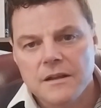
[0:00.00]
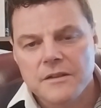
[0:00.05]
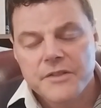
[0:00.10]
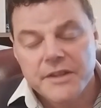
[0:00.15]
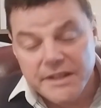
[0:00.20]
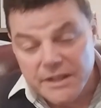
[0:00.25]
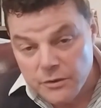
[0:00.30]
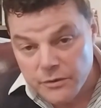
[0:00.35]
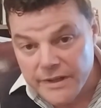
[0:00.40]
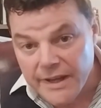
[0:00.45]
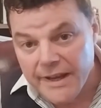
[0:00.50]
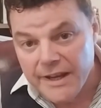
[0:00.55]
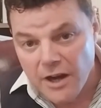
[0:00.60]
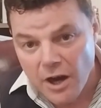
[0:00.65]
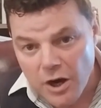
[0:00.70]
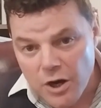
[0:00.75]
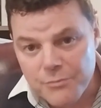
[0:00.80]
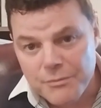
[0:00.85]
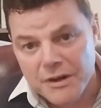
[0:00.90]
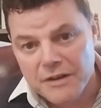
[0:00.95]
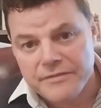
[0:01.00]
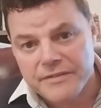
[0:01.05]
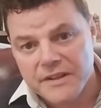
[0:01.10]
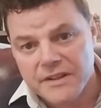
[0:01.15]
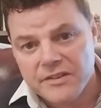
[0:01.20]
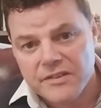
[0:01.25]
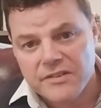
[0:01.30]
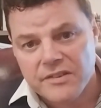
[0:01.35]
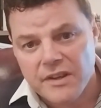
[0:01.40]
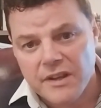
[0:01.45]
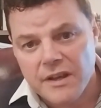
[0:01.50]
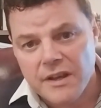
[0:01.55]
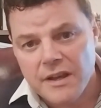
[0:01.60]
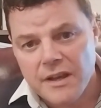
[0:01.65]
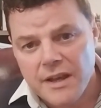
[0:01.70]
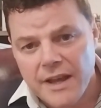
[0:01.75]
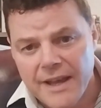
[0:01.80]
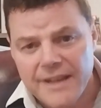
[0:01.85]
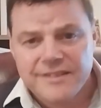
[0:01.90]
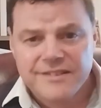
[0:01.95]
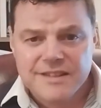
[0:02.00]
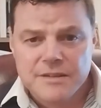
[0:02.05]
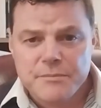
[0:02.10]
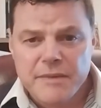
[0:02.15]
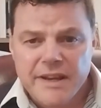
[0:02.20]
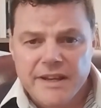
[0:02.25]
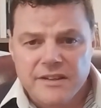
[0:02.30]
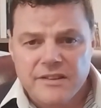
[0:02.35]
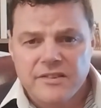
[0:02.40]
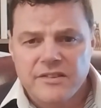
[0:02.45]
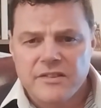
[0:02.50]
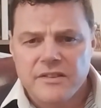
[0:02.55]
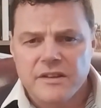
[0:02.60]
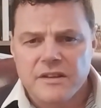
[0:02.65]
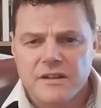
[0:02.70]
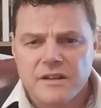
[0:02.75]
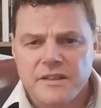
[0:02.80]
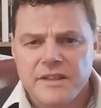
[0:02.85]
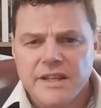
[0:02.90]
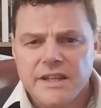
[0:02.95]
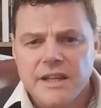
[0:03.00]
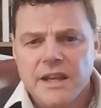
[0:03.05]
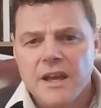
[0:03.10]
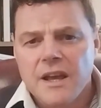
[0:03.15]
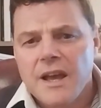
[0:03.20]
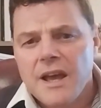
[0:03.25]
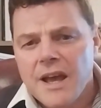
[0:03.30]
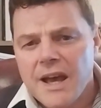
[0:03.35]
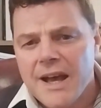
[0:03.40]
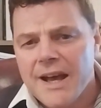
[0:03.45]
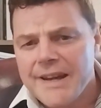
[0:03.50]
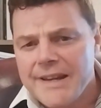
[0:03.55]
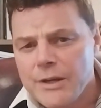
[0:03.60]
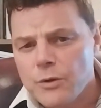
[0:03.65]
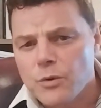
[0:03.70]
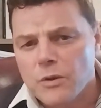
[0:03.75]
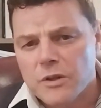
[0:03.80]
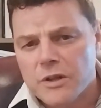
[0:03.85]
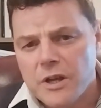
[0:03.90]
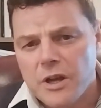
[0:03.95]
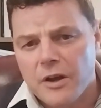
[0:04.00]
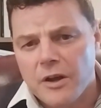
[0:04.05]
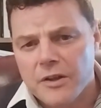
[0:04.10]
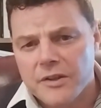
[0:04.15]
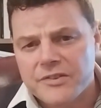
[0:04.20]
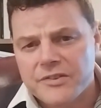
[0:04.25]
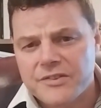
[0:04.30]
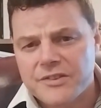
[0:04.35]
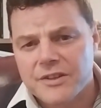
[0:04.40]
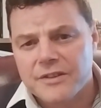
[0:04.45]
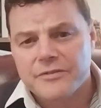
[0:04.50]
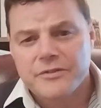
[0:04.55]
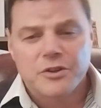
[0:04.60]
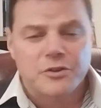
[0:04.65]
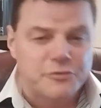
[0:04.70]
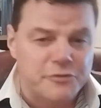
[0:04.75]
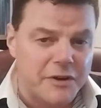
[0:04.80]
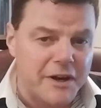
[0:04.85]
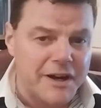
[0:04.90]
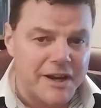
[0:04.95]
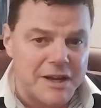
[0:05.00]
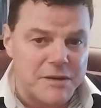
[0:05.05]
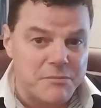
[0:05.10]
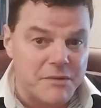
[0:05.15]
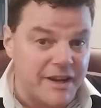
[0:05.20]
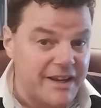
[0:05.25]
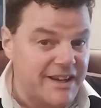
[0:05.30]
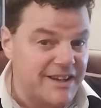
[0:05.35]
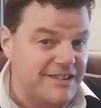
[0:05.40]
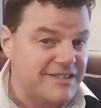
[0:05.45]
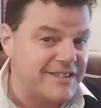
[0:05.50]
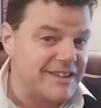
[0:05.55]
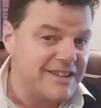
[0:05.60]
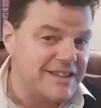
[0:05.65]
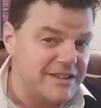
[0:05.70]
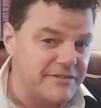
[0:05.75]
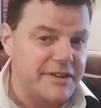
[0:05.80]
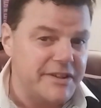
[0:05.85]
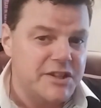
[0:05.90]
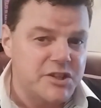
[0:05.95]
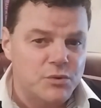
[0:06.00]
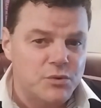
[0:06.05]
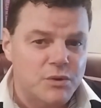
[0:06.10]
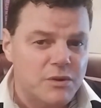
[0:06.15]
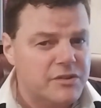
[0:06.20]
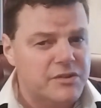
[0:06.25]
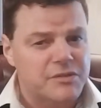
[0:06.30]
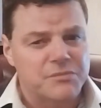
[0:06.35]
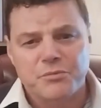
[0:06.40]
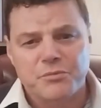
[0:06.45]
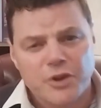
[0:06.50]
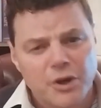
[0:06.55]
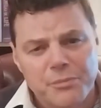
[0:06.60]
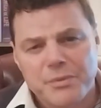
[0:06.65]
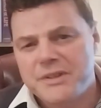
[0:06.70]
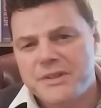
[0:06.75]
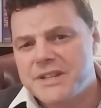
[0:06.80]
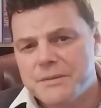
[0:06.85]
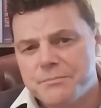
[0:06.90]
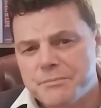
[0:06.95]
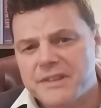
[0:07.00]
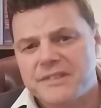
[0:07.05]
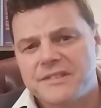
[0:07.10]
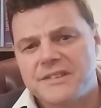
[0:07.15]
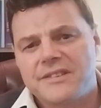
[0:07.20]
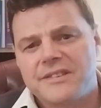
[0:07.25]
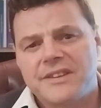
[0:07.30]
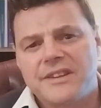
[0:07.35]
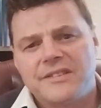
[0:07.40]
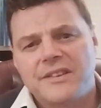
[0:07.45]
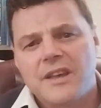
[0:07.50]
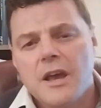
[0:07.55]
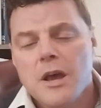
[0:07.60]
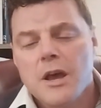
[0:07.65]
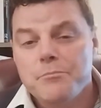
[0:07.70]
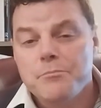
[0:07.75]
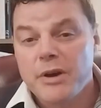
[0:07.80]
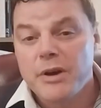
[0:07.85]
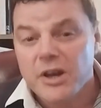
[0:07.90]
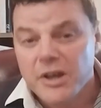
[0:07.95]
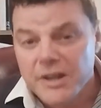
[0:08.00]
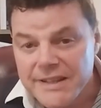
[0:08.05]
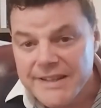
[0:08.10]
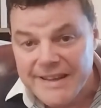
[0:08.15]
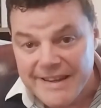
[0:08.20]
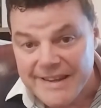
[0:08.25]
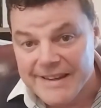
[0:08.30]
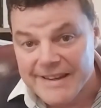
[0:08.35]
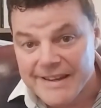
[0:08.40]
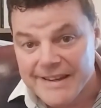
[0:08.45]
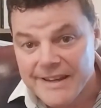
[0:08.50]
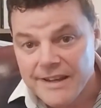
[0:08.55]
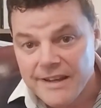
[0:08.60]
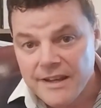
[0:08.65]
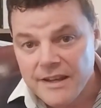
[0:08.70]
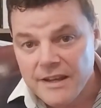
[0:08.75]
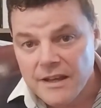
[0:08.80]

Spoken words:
The UK Home Office estimates that the annual cost of crime against individuals and property businesses per year